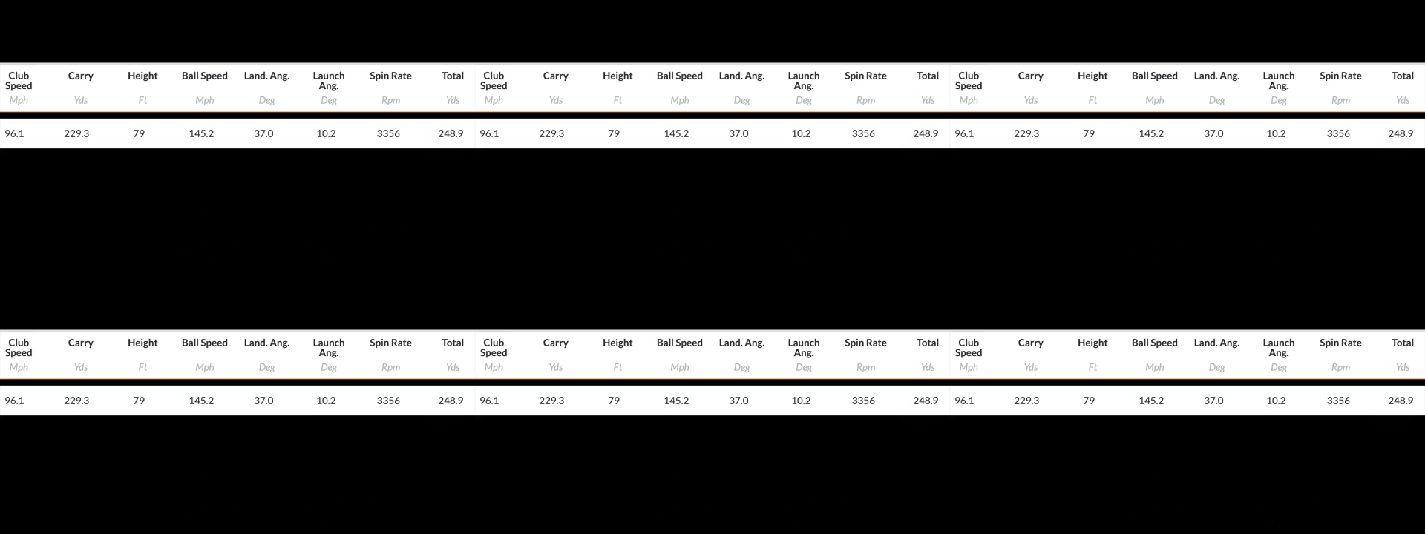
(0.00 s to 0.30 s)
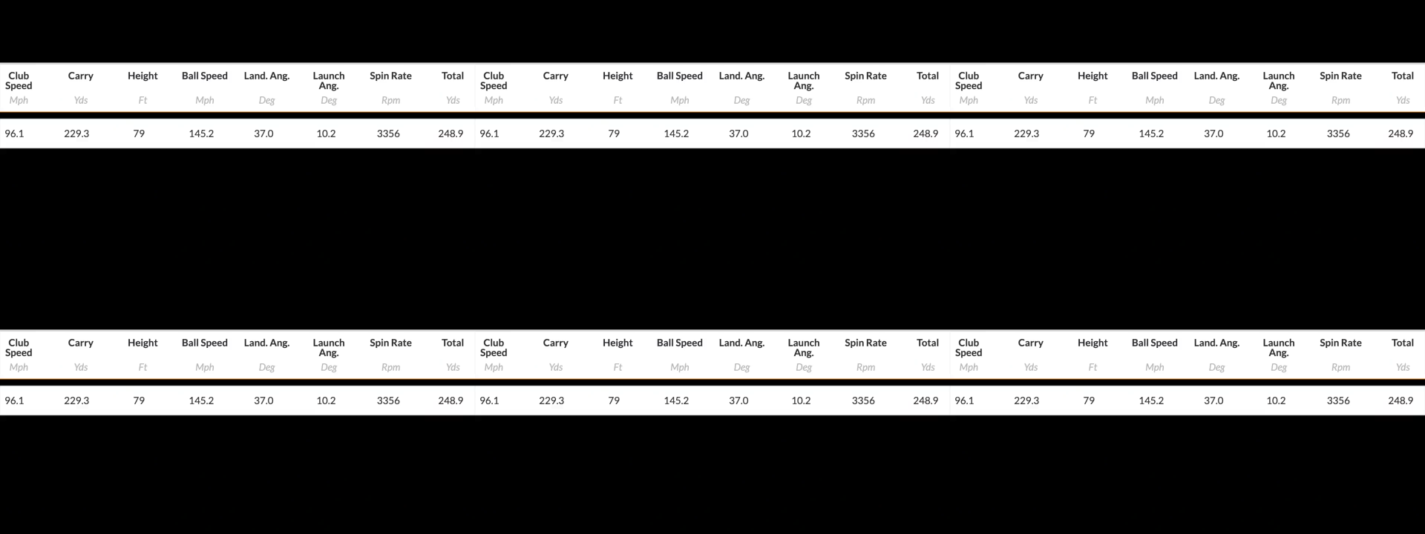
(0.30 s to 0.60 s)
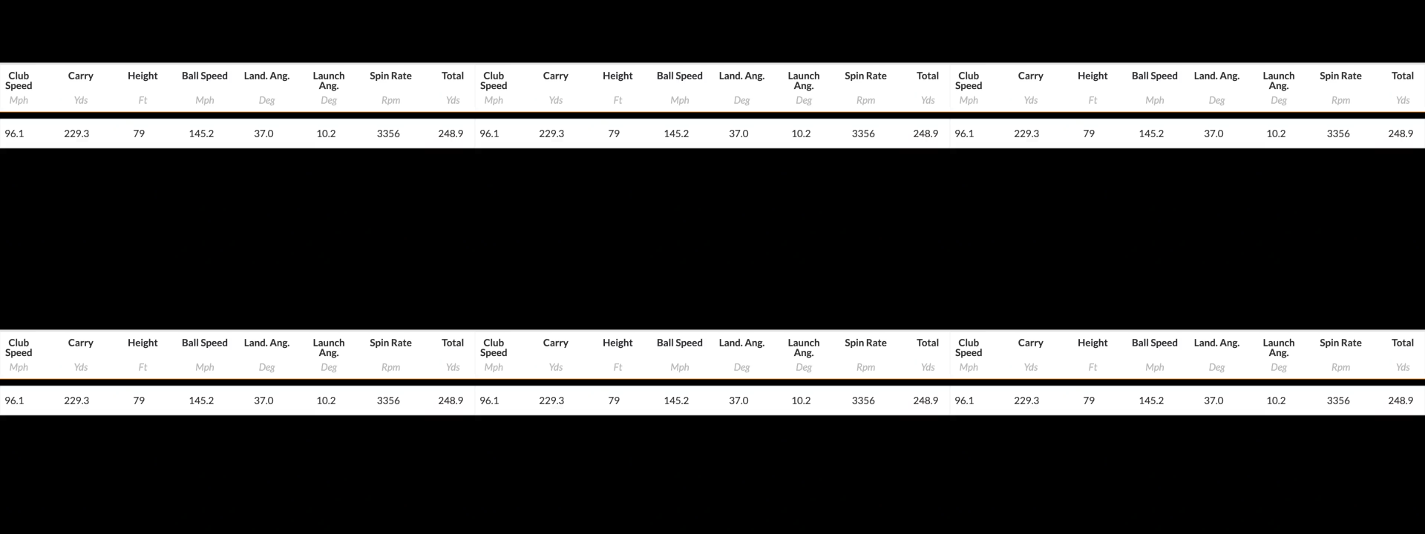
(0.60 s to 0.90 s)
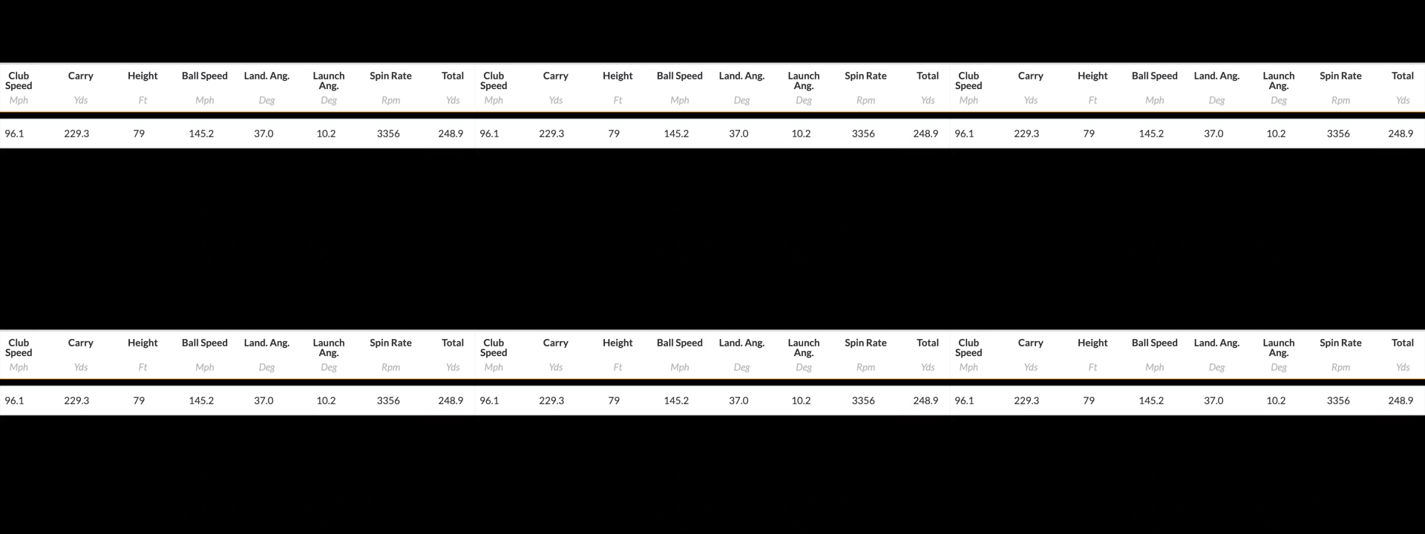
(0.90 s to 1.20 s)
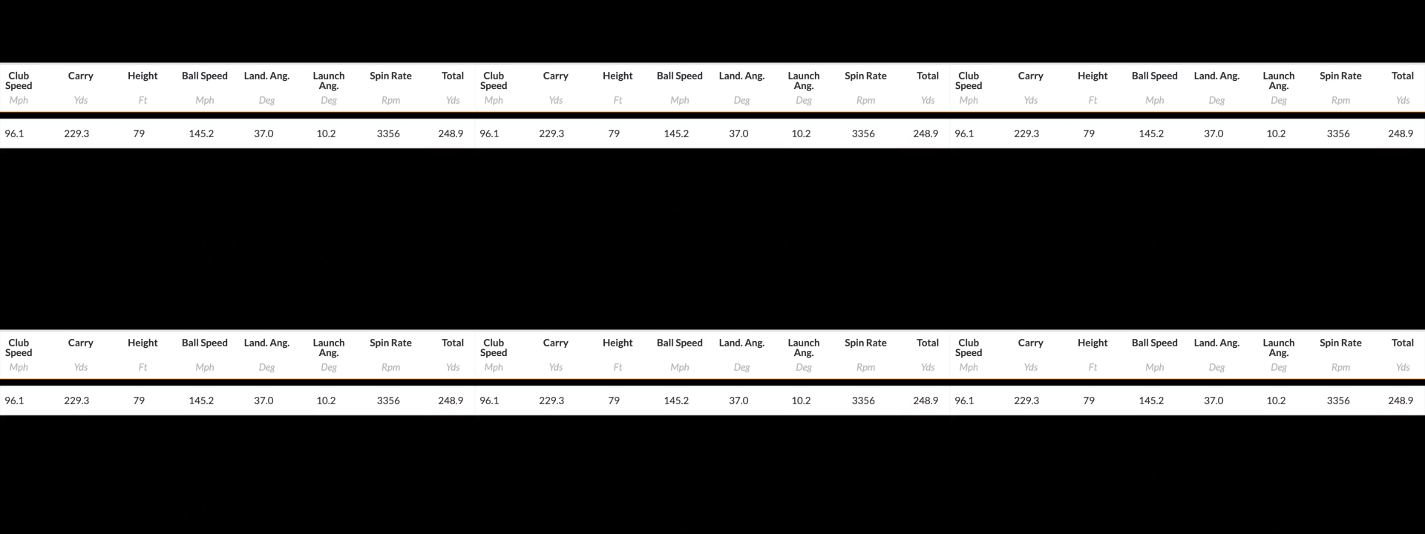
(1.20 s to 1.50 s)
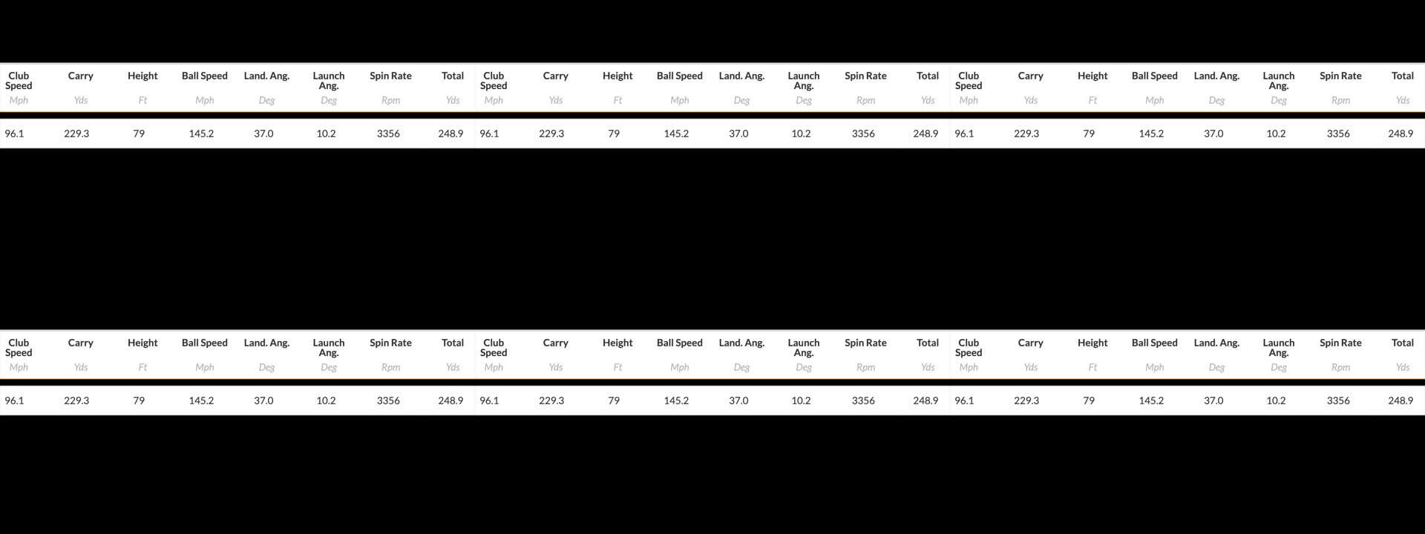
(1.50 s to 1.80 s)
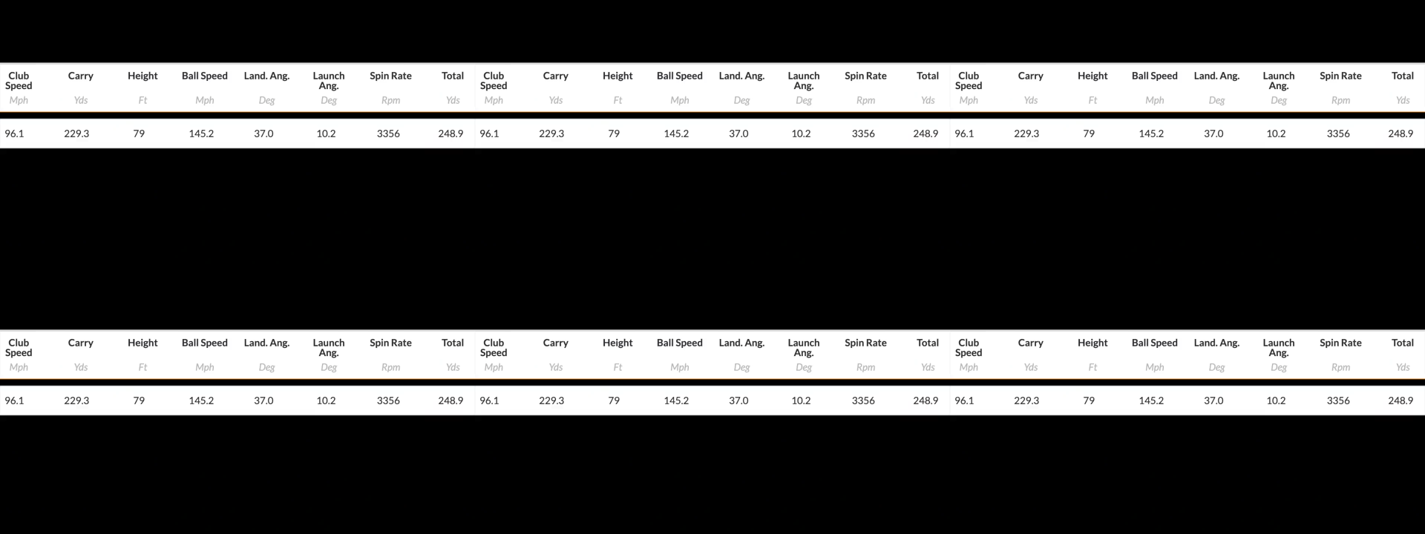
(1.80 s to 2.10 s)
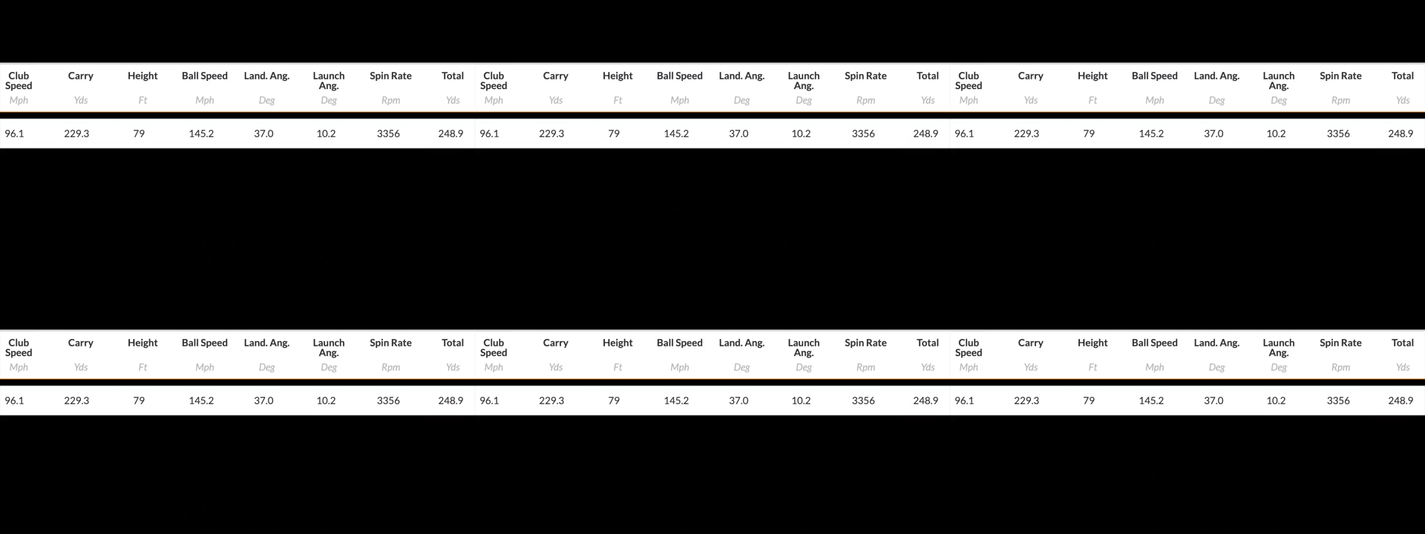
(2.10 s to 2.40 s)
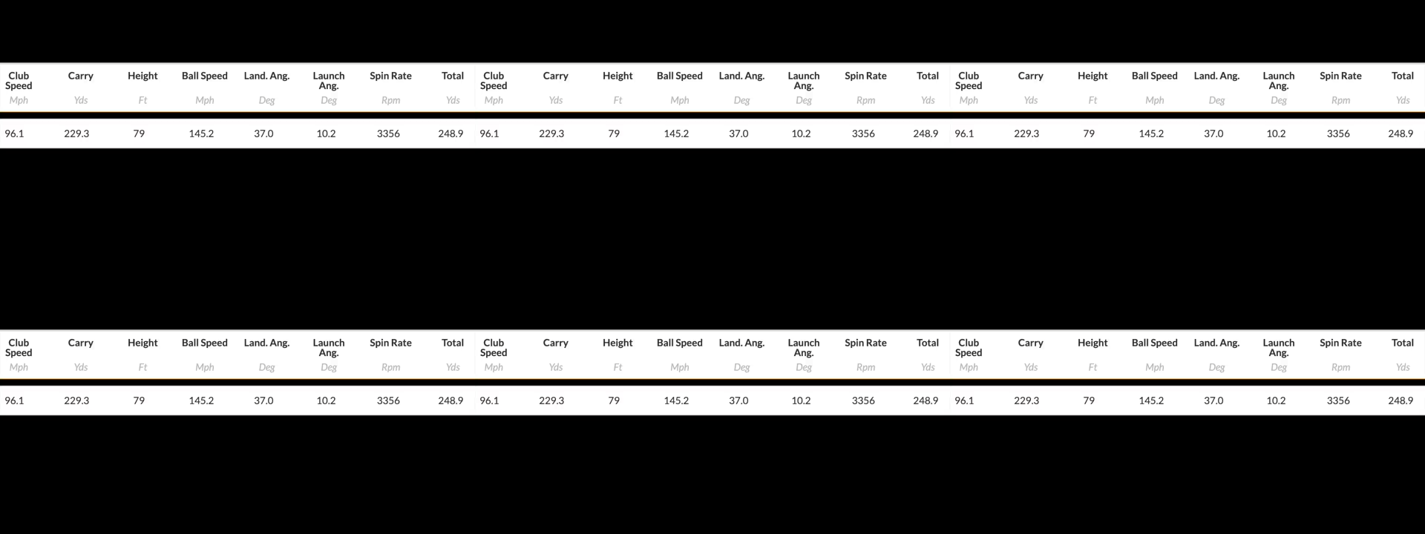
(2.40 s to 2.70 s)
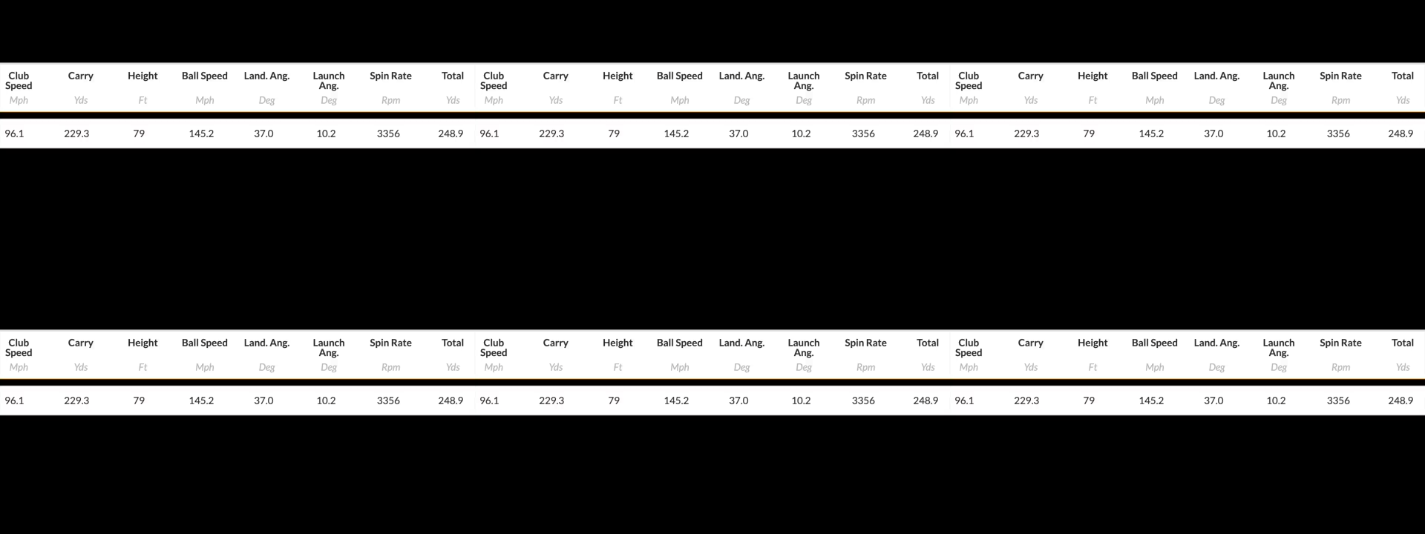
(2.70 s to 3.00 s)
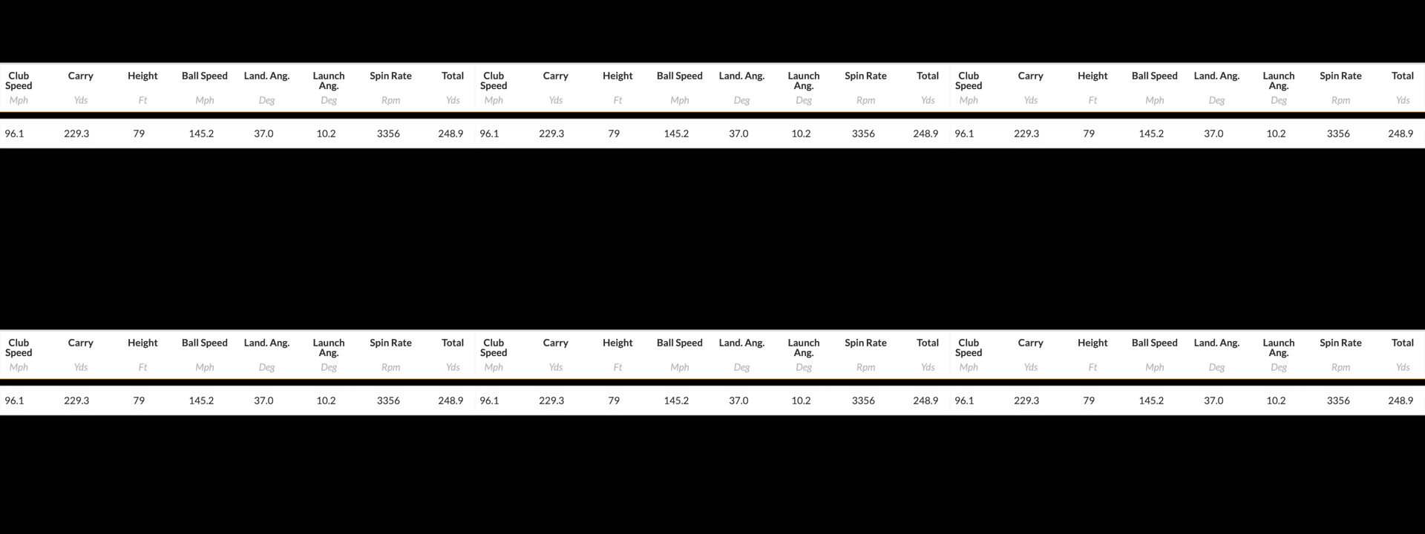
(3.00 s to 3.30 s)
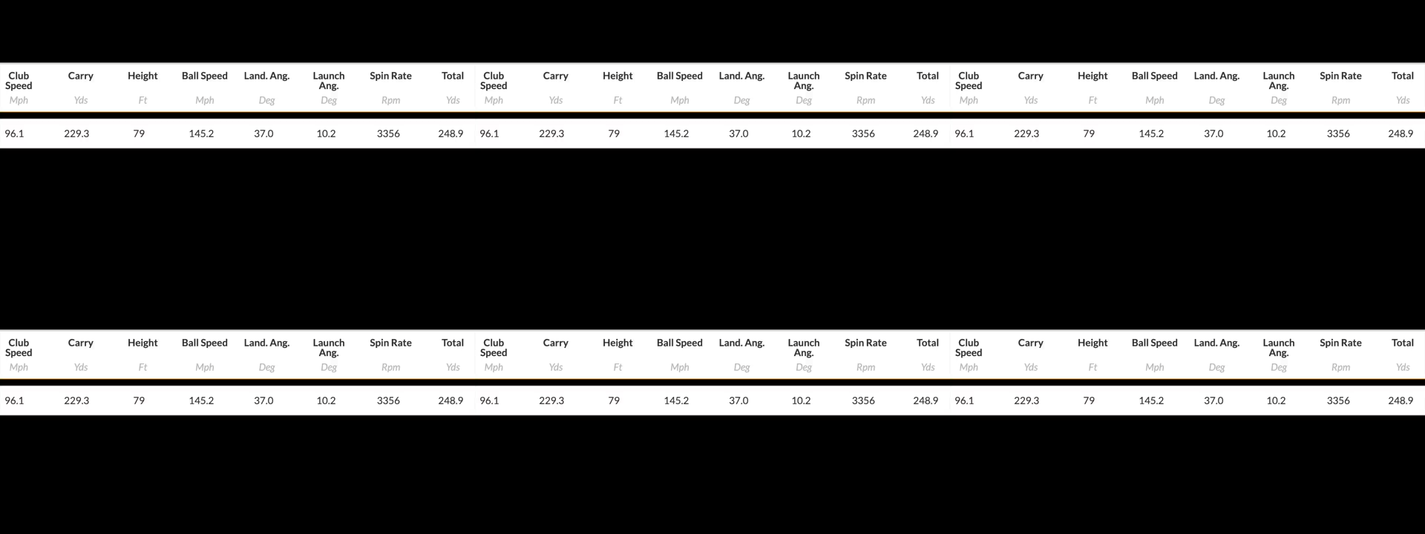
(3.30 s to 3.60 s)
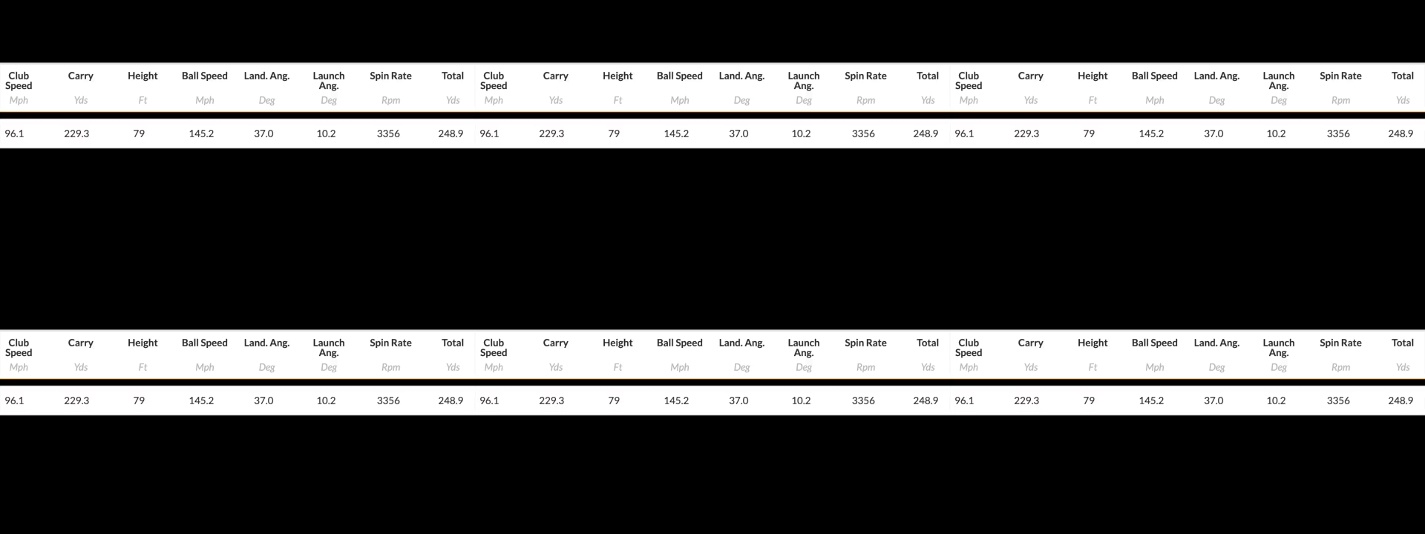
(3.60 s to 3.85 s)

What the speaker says: [unreadable: no face in view]